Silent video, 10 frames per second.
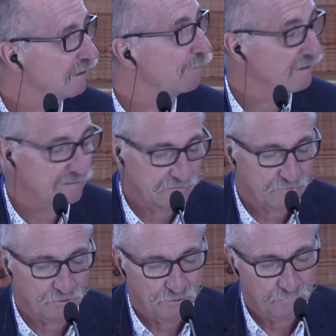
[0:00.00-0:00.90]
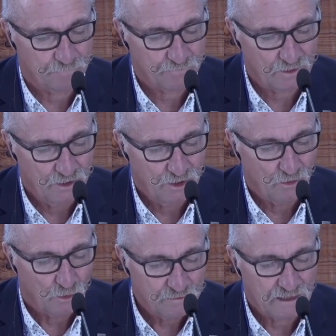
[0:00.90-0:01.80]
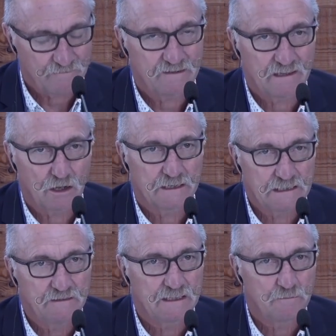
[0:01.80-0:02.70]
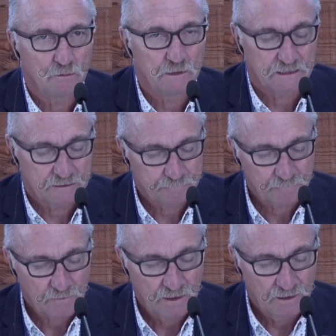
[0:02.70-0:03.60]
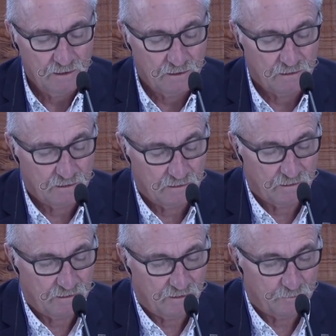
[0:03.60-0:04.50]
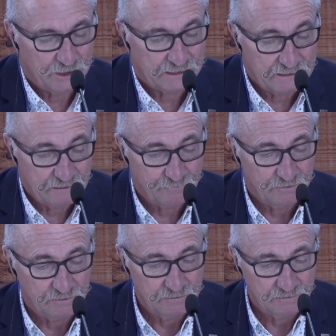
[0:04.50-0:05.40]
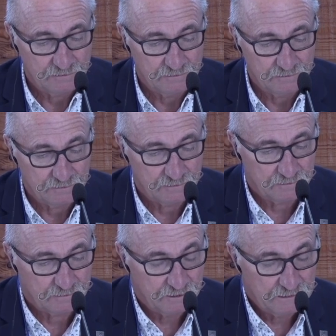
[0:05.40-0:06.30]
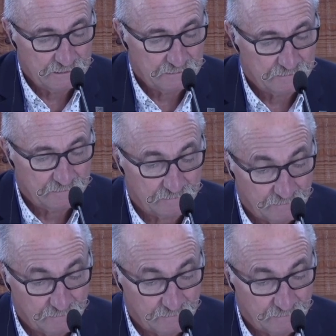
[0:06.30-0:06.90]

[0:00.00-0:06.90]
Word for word: you know, all the IT aspects. Uh, so how can we do about it? Uh, so we have a,